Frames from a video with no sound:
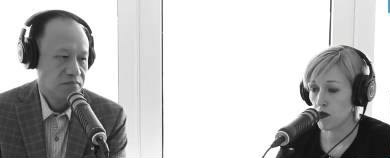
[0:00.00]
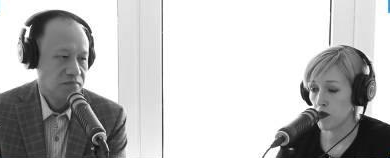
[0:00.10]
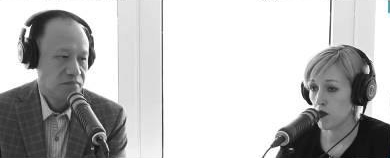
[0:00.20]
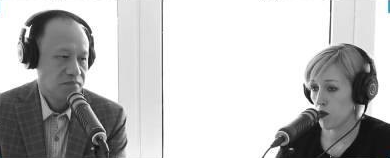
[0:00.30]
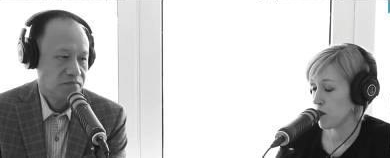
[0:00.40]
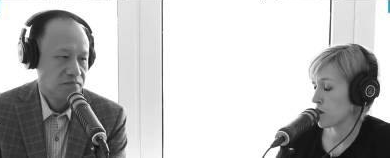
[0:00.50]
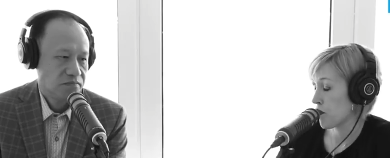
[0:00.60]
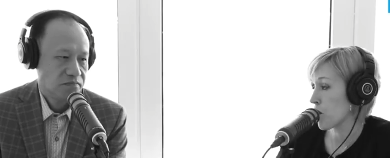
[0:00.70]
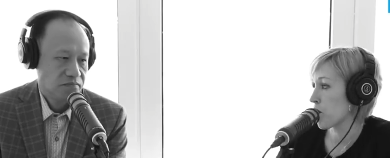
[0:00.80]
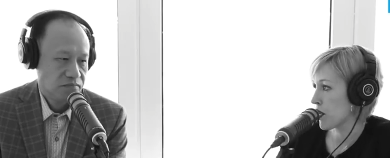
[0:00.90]

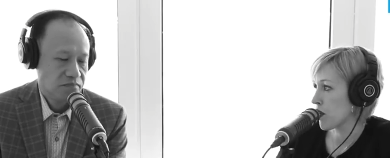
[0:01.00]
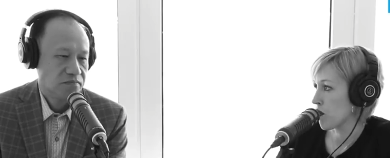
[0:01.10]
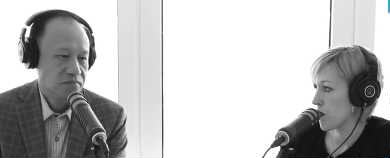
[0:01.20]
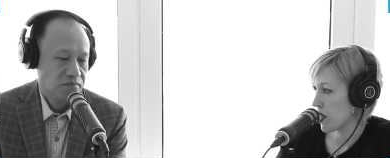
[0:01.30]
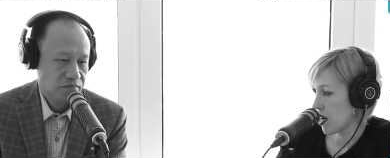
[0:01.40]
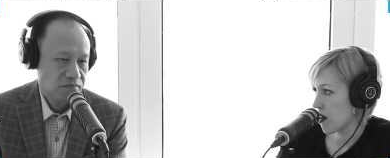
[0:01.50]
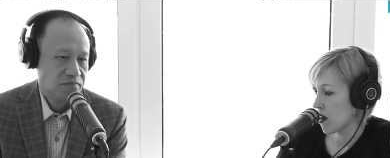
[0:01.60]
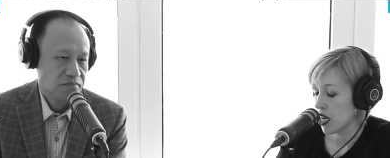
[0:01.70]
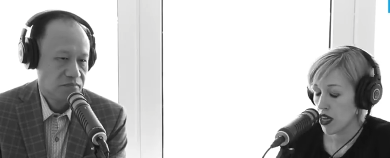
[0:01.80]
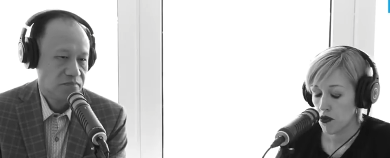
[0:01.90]
Speaker 1: we go
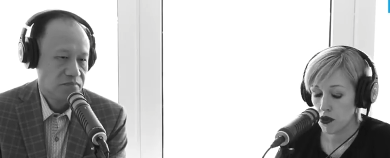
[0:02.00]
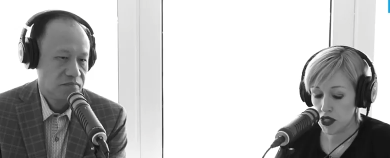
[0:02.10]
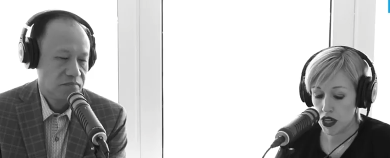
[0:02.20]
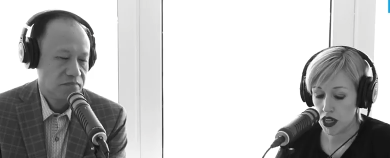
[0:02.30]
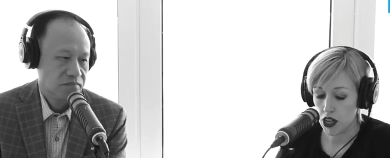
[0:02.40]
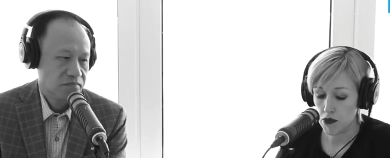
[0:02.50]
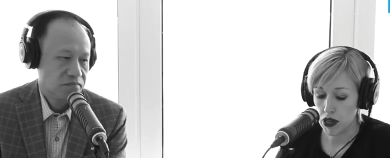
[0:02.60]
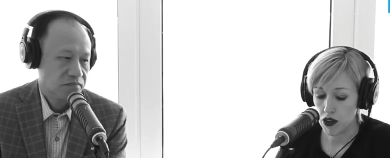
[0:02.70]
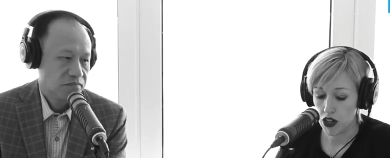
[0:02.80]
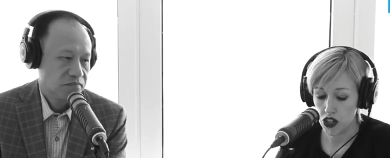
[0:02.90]
there, we're talking
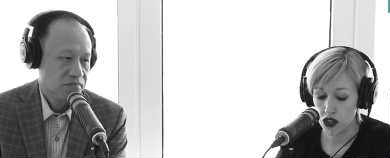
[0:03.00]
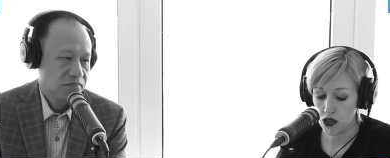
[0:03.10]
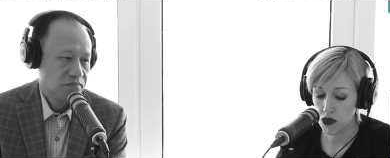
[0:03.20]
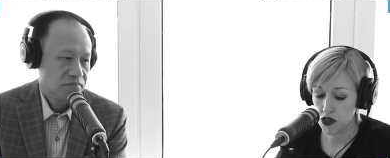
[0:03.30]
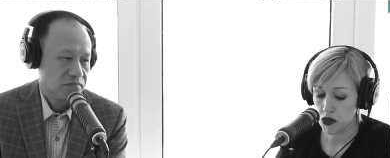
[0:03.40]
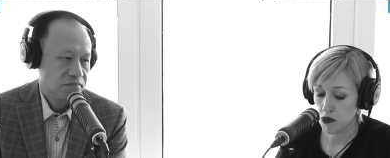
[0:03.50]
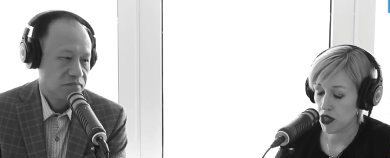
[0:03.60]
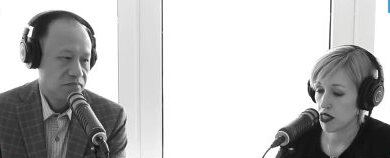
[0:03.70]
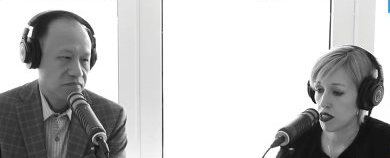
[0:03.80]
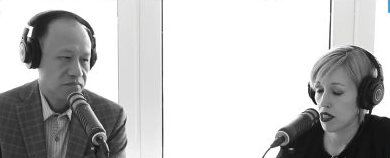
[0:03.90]
about a huge
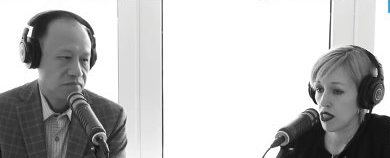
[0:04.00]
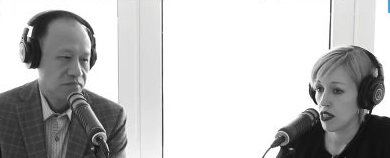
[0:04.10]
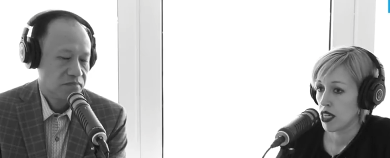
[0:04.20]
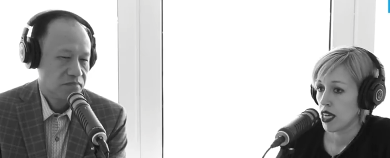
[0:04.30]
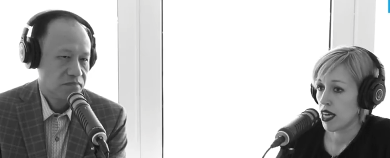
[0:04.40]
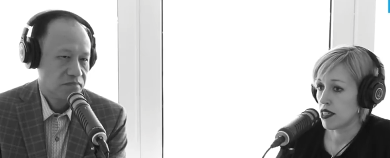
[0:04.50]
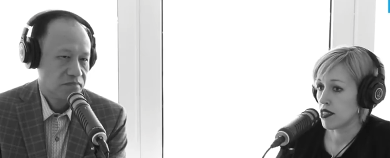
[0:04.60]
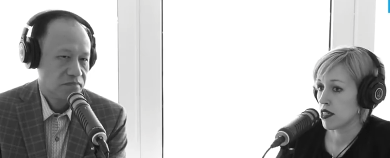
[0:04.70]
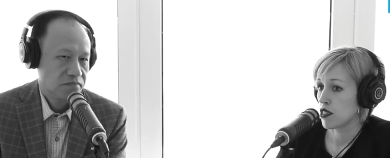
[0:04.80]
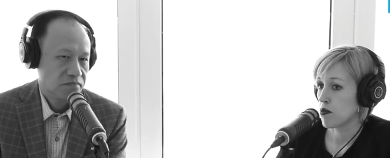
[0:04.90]
complexity
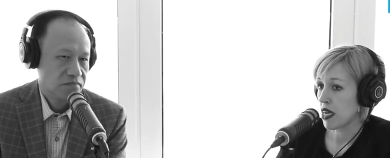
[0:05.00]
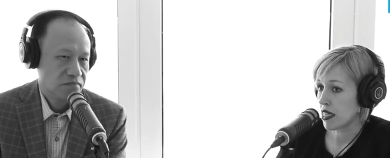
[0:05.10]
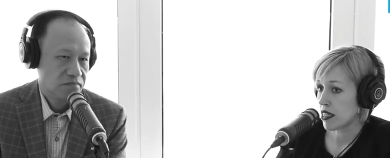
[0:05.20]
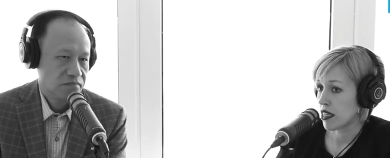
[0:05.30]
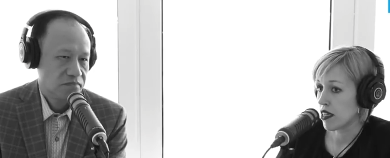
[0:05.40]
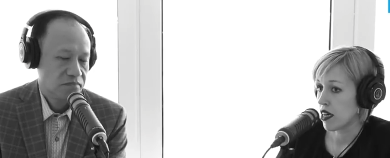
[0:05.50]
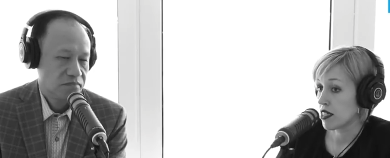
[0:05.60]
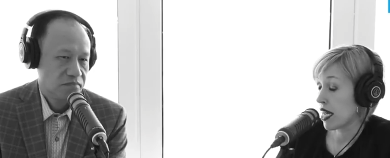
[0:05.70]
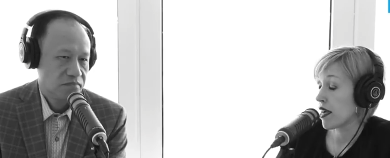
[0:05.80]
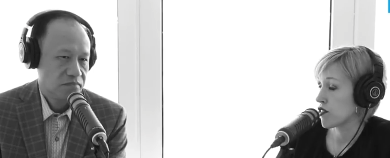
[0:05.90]
and expanding
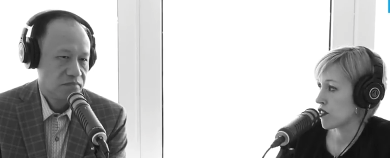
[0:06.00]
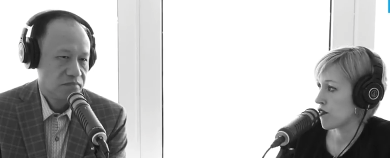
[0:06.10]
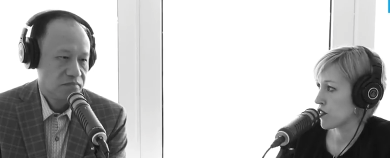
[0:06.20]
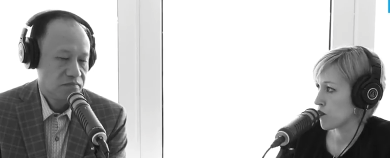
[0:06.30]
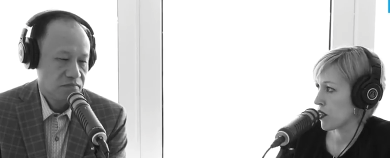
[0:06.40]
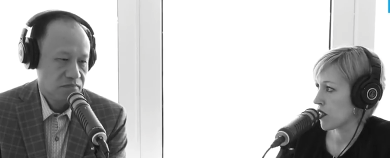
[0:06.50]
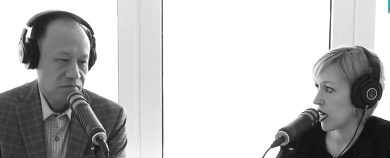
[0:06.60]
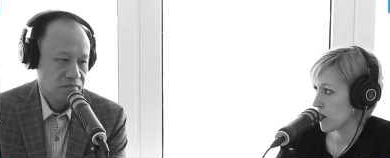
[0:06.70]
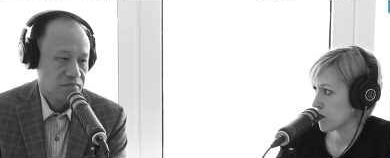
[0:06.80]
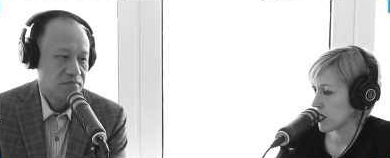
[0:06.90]
attack surface with
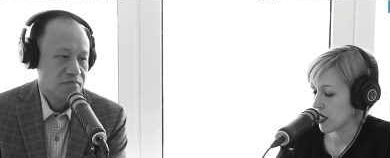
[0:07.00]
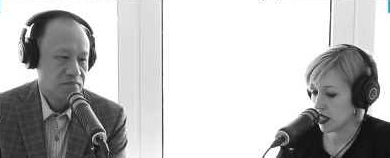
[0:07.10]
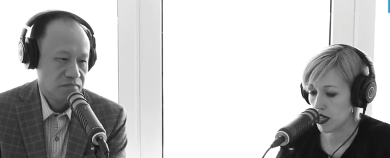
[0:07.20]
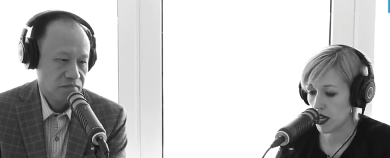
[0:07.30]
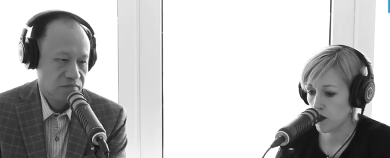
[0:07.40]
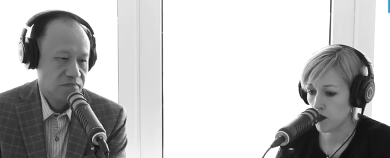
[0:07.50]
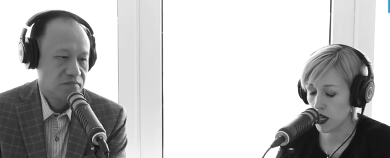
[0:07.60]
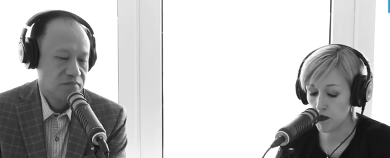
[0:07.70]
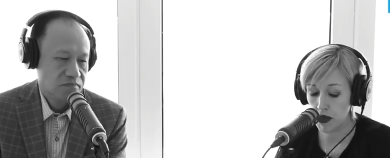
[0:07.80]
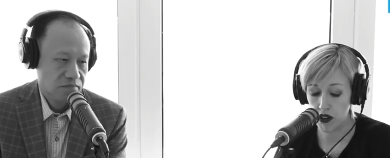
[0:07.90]
IoT and cloud,
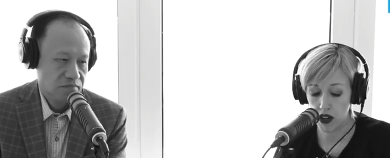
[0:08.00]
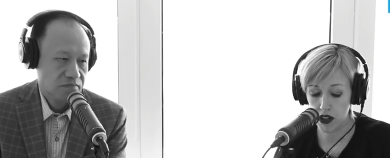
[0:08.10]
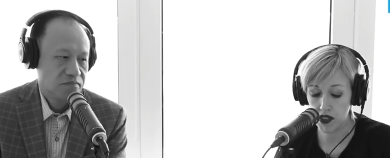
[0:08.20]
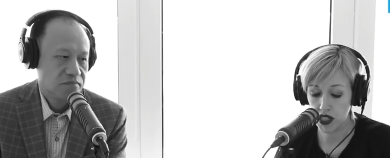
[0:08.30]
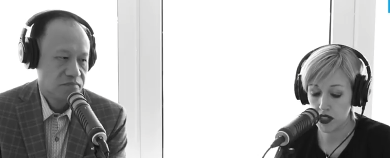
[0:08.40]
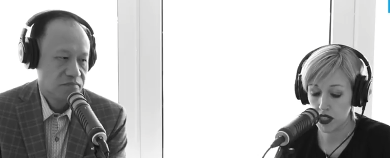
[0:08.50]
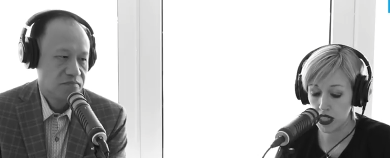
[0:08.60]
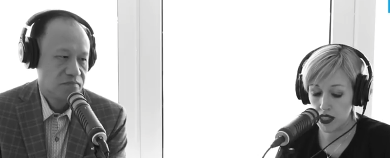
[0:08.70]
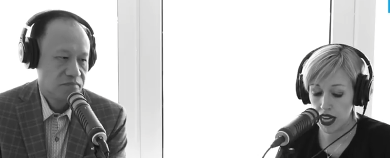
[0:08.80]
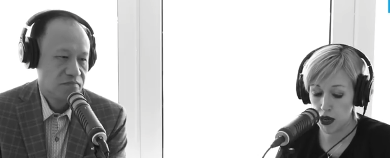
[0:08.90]
right? And all of this
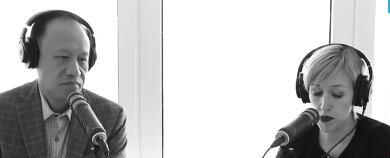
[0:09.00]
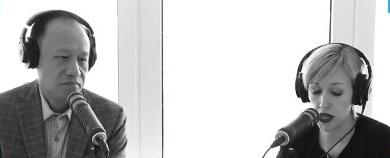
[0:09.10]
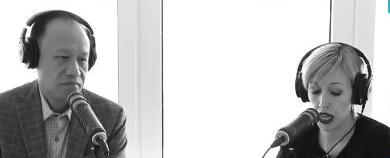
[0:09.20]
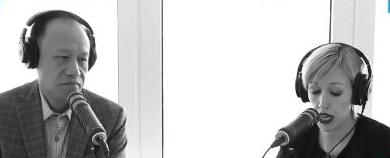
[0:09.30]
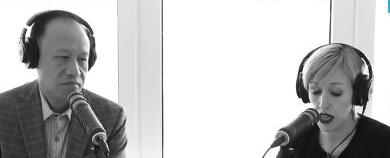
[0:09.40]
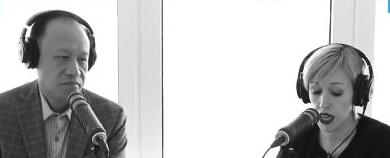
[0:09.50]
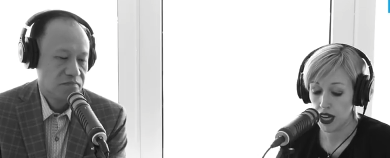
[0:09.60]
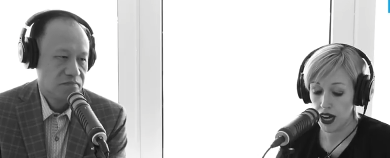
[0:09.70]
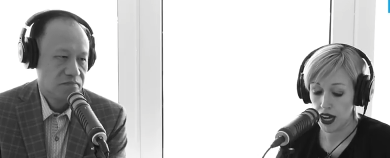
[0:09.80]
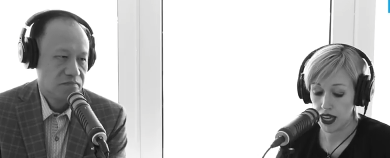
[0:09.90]
is happening
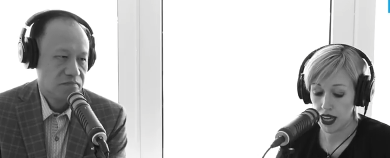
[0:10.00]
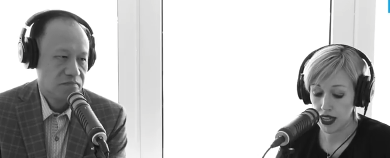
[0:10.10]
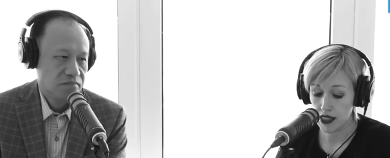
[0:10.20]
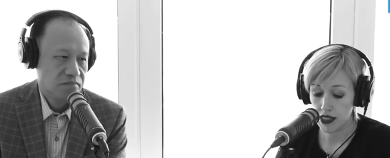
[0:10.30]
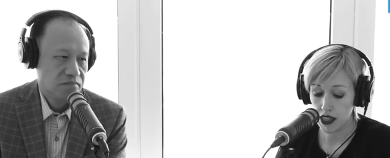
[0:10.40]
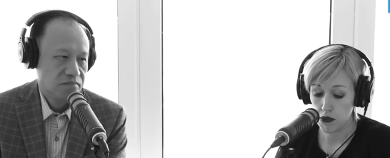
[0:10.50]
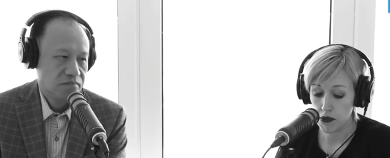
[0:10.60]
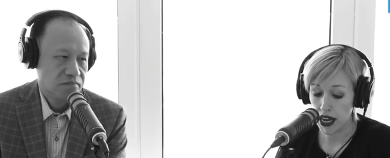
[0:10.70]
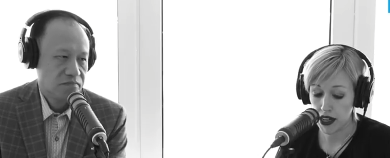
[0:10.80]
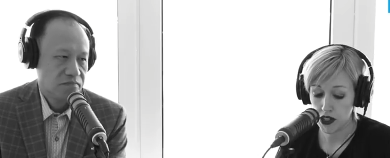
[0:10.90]
against a
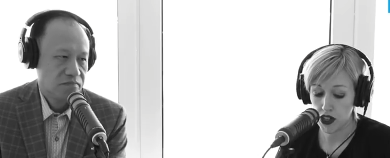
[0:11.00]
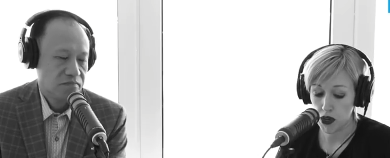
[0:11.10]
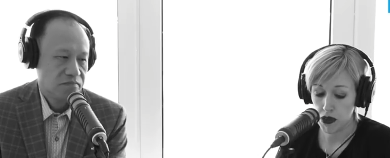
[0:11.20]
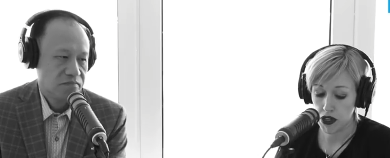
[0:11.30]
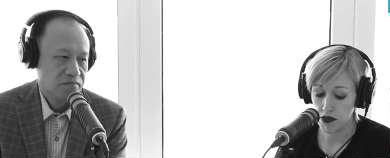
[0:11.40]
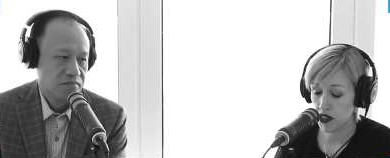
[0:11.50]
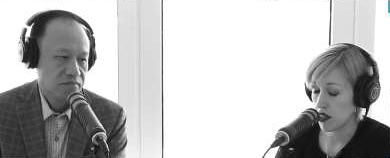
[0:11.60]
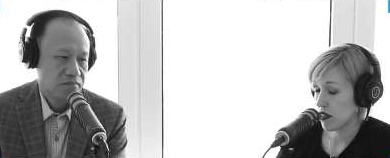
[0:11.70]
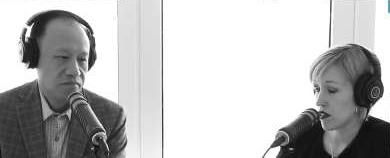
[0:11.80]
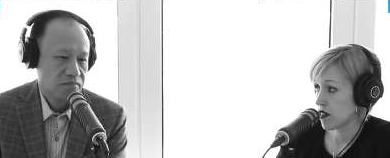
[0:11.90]
backdrop of
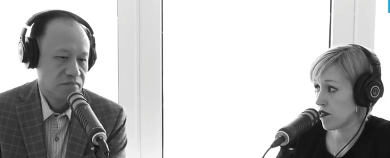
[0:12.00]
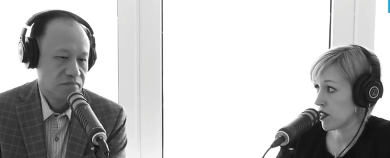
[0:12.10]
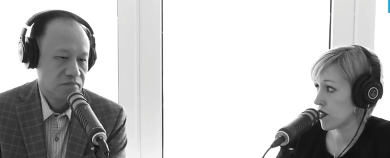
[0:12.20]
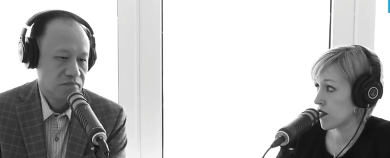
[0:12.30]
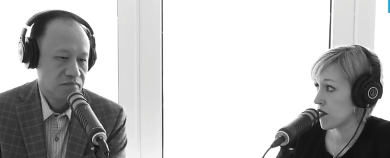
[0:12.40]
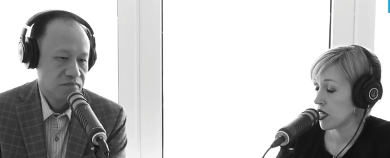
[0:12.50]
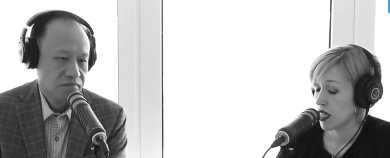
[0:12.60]
the severe